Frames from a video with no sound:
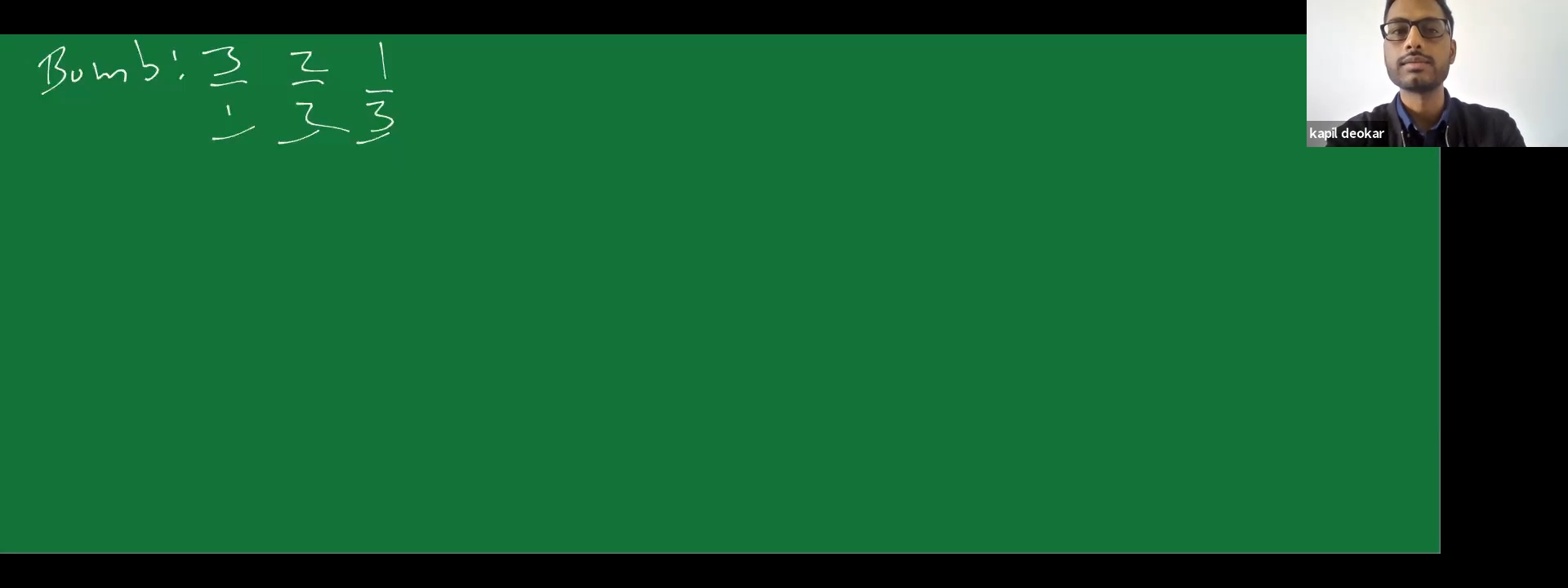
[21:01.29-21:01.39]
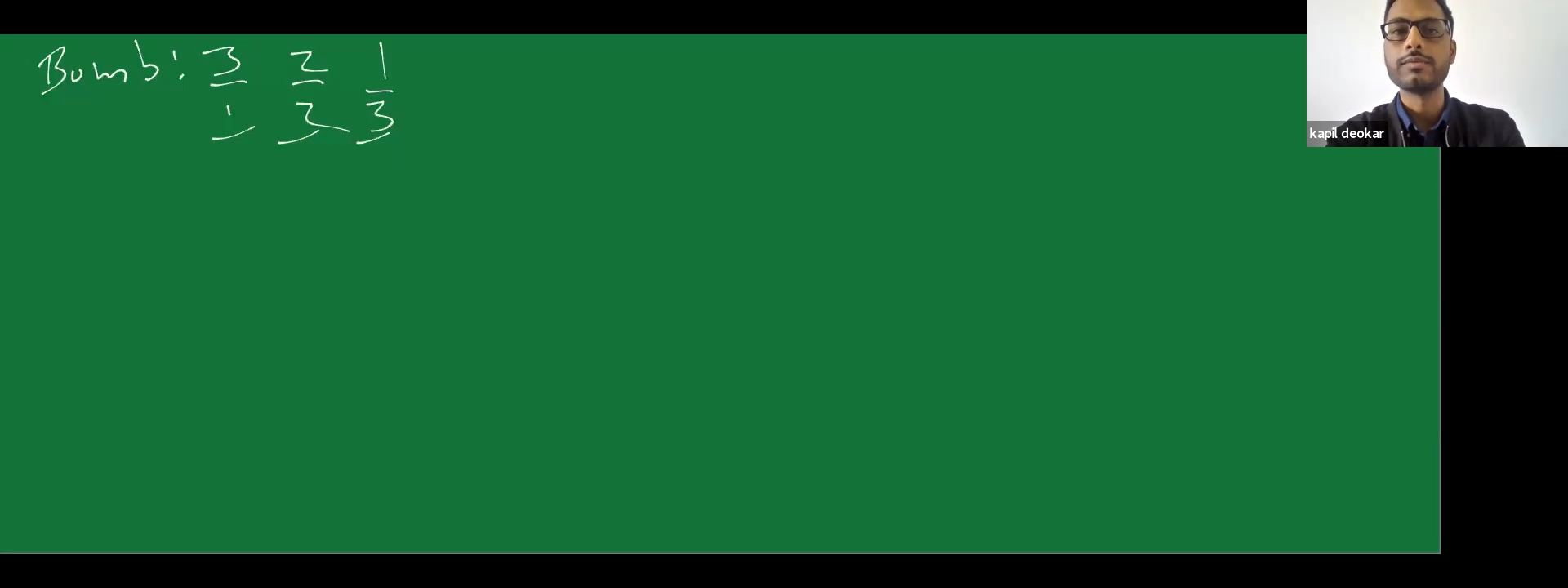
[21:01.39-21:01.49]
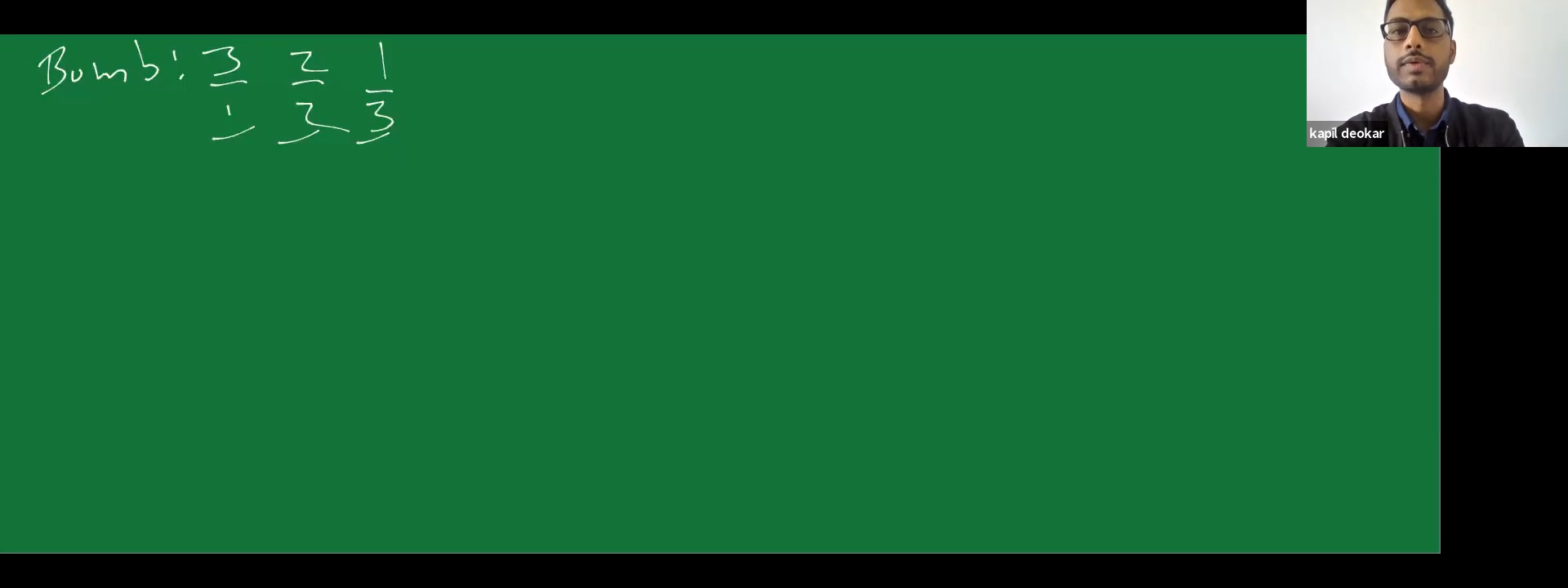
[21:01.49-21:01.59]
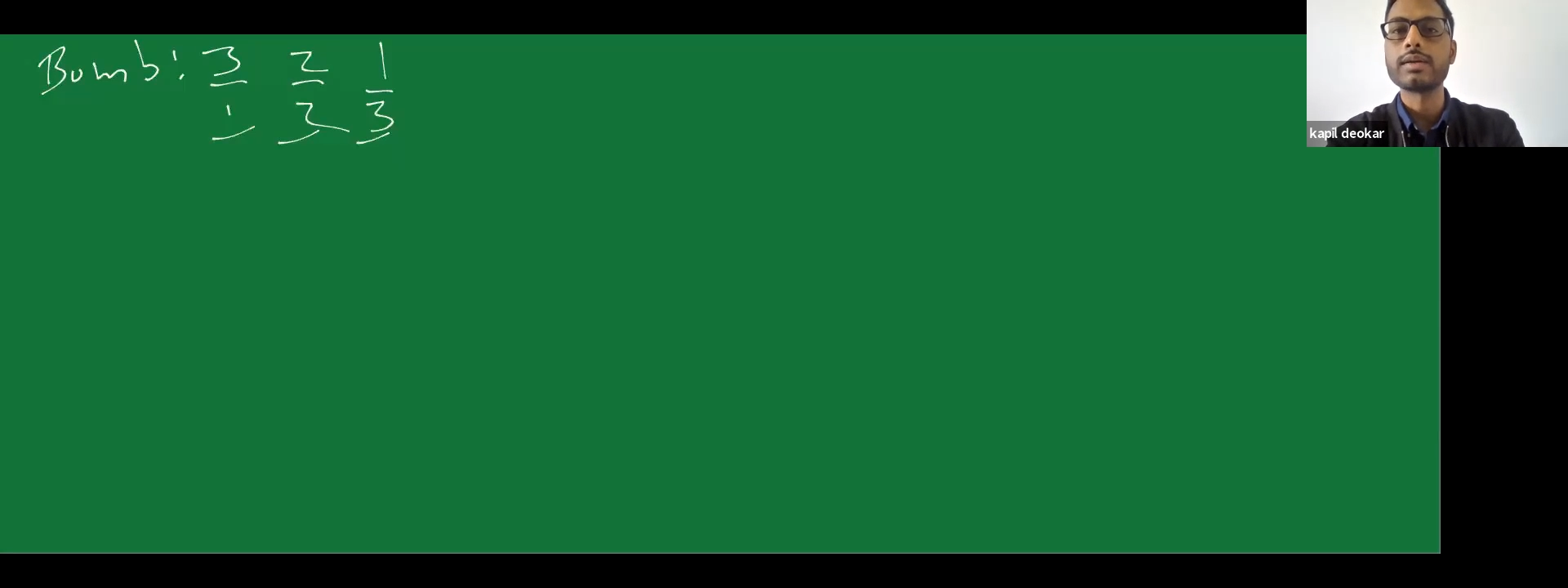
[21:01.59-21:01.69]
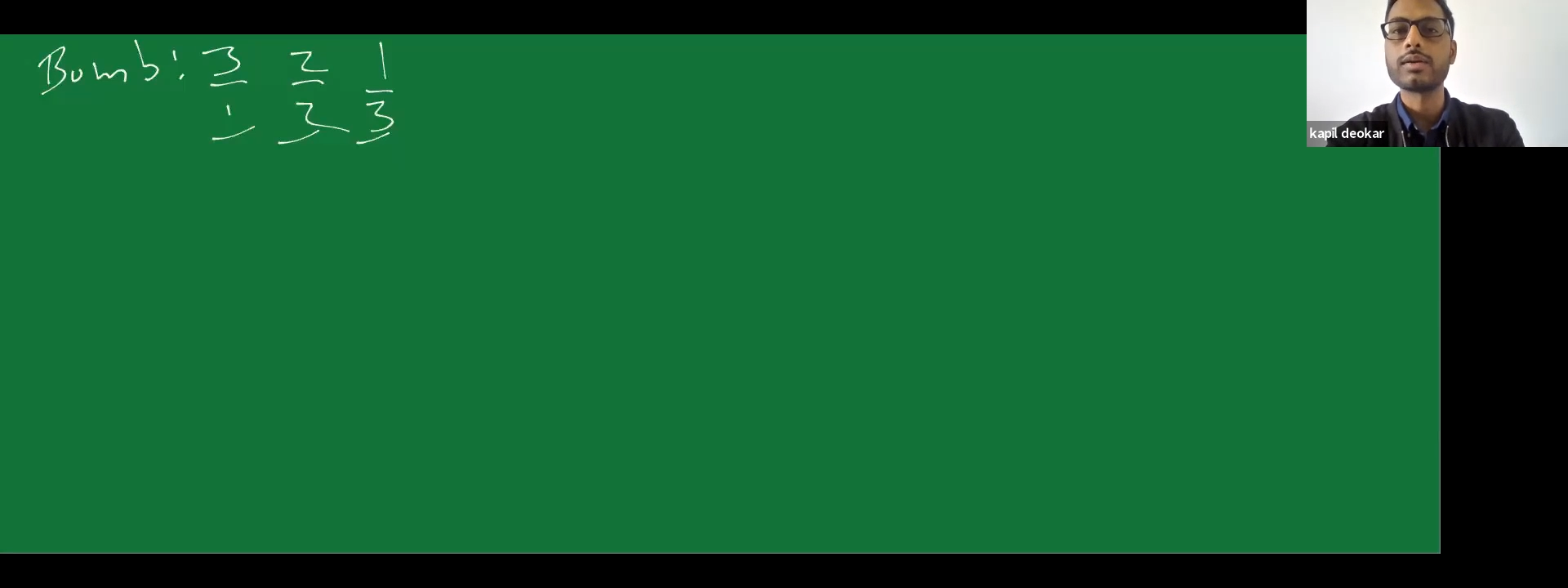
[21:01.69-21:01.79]

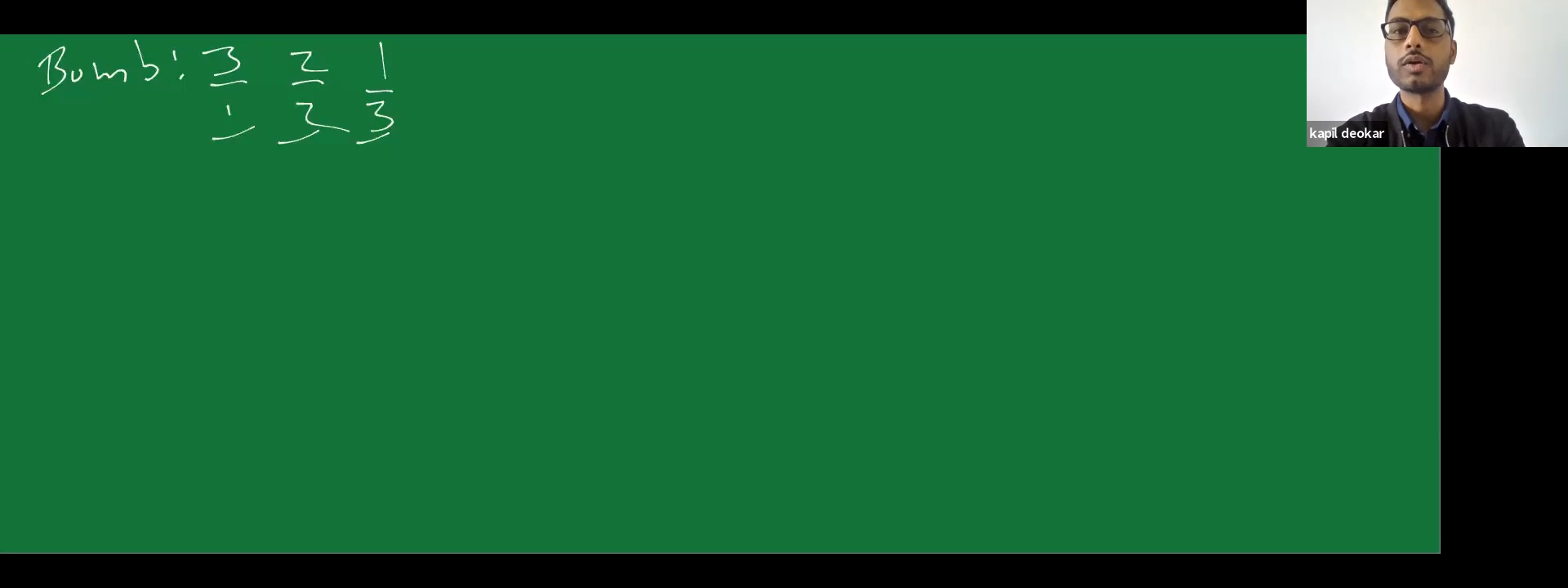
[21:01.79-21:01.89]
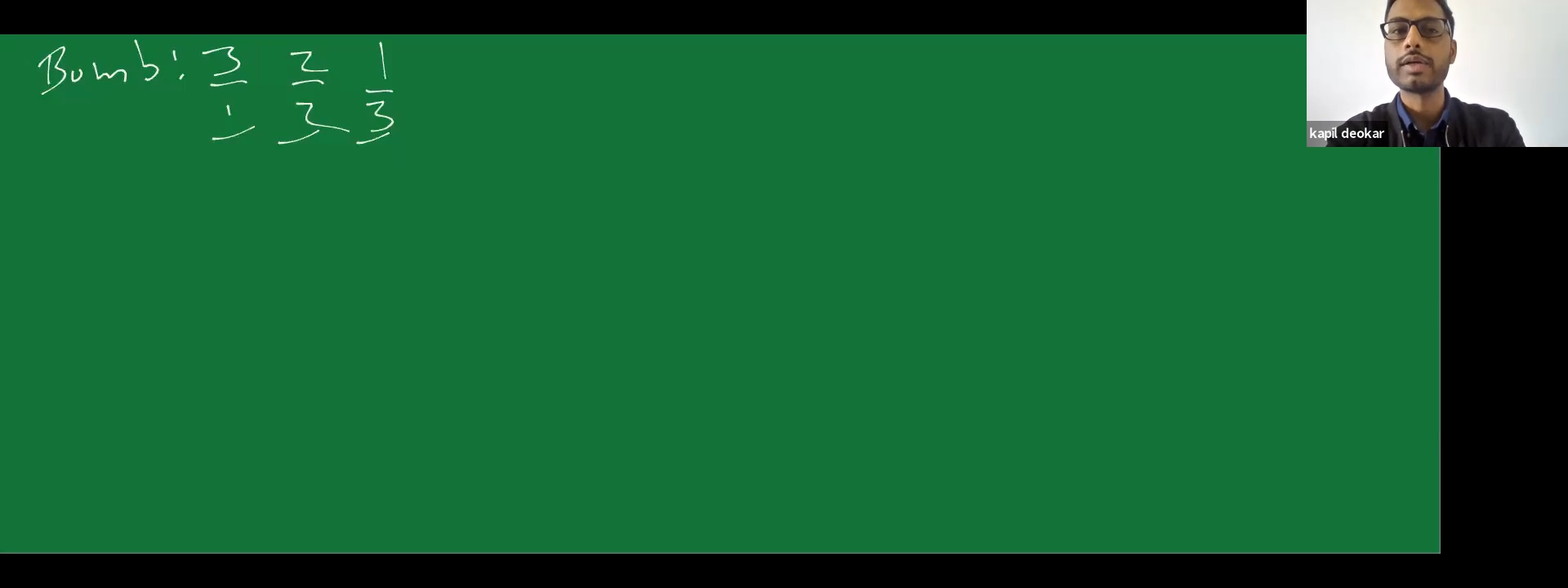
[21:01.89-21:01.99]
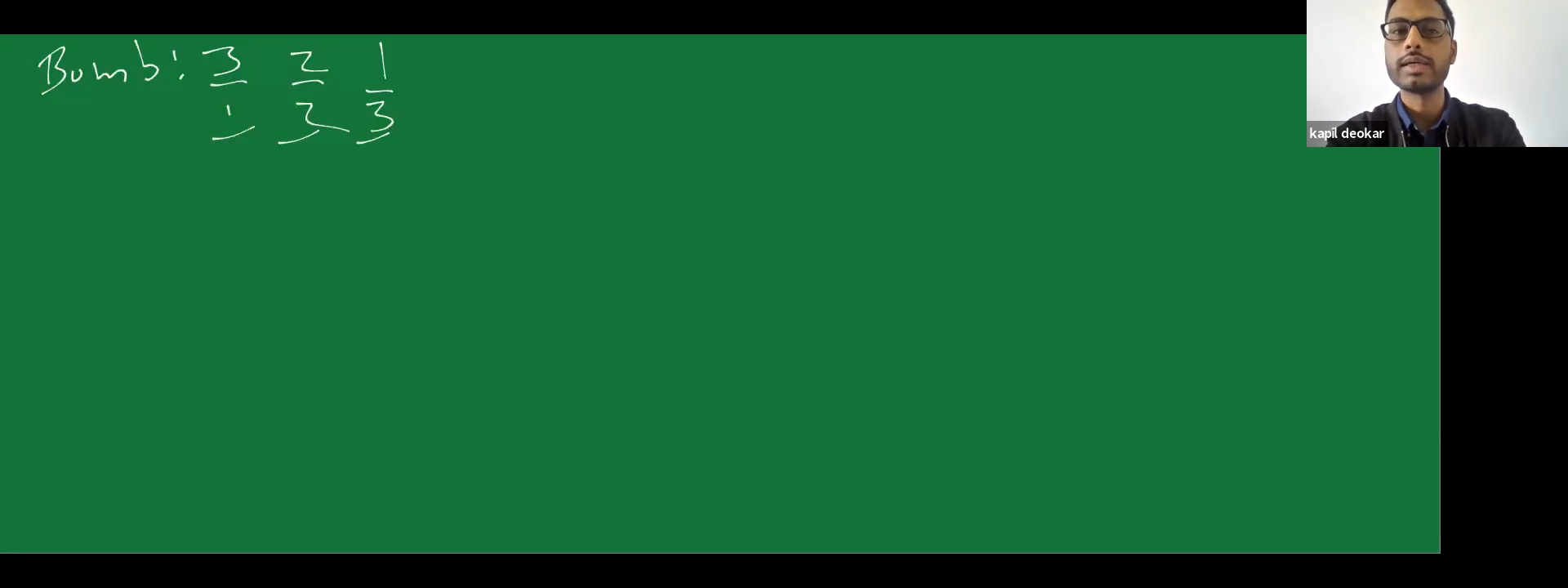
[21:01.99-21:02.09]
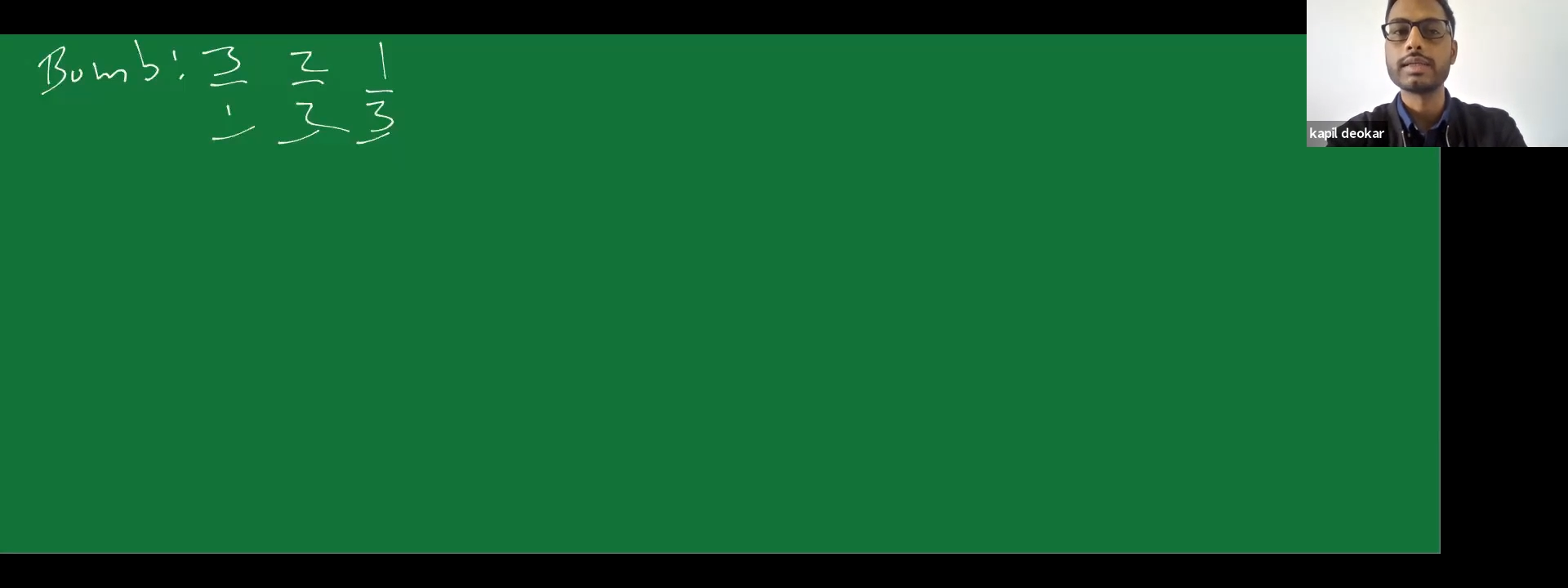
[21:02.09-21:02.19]
where order